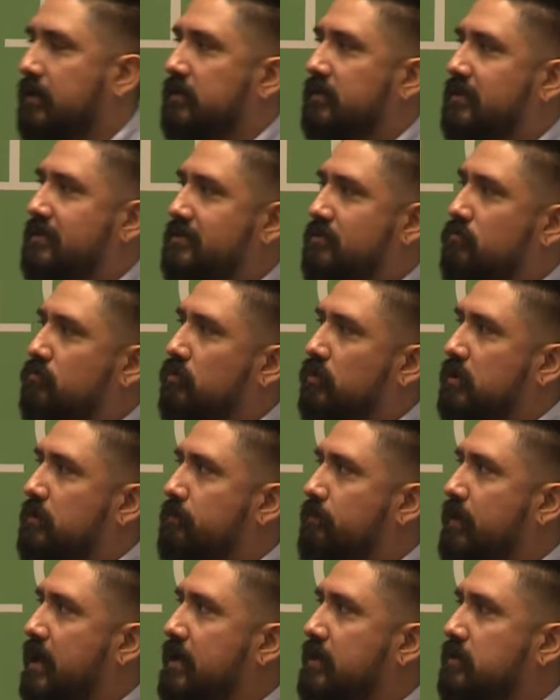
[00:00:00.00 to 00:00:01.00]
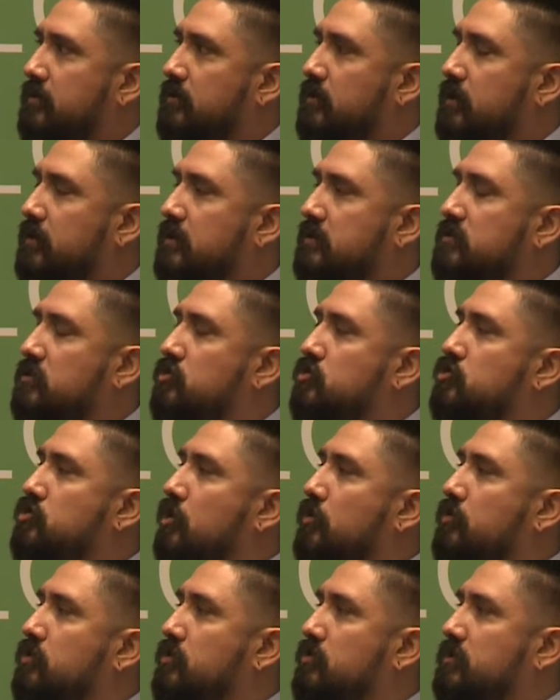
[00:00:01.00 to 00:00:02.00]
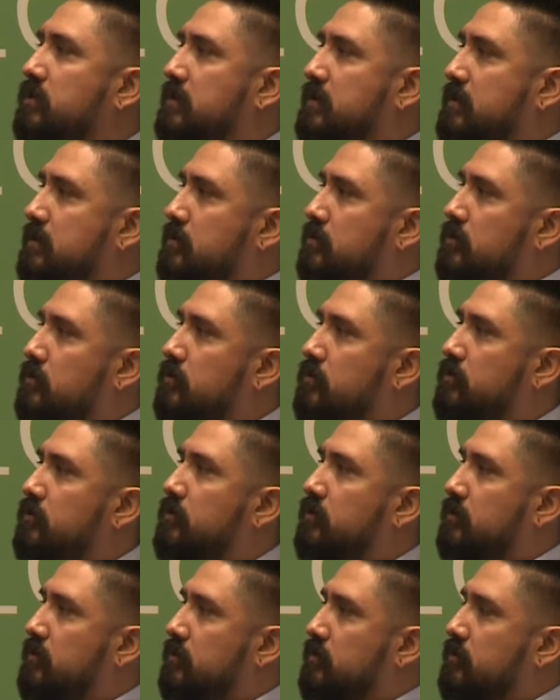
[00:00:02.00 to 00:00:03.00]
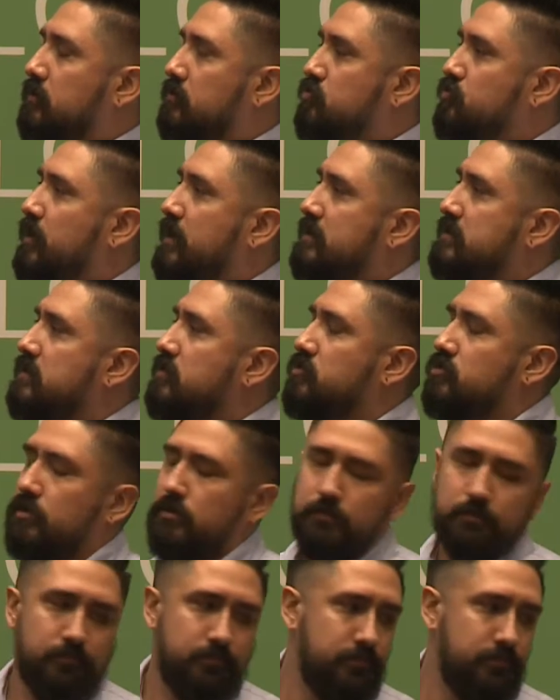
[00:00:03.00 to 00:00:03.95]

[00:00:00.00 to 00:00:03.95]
it doesn't really it doesn't show you the transition.